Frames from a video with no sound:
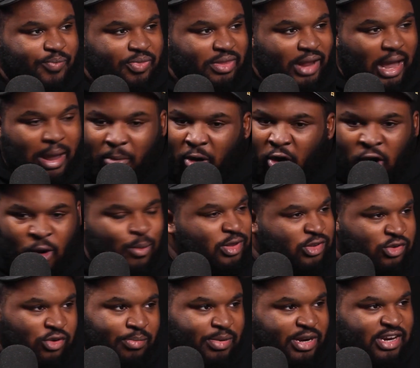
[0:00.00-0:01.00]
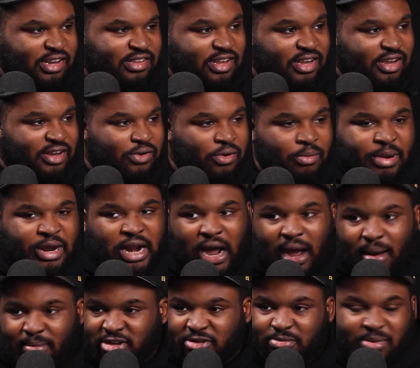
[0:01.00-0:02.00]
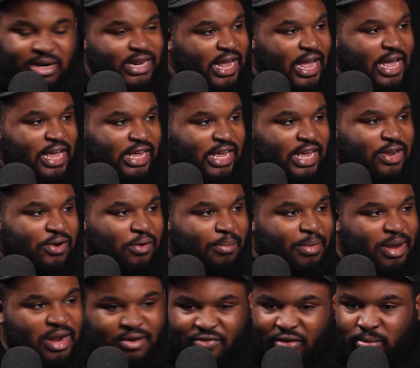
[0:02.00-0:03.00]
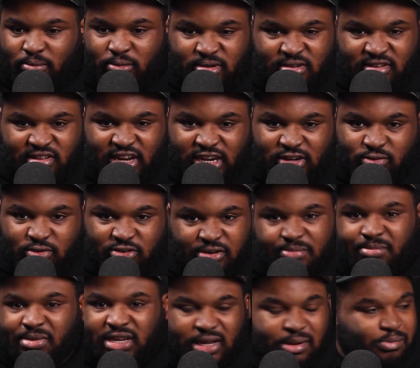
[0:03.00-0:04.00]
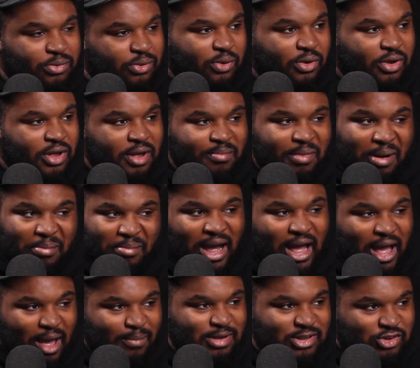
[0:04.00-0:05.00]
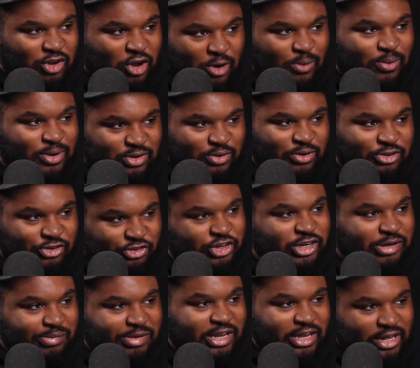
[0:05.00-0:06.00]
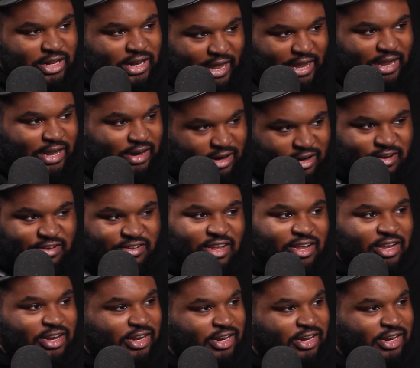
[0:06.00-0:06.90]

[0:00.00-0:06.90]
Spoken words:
I'm always gonna be her son. No matter how much money I get, no matter if I'm on stage with Jimmy Kimmel, my mom is always gonna treat me like her son.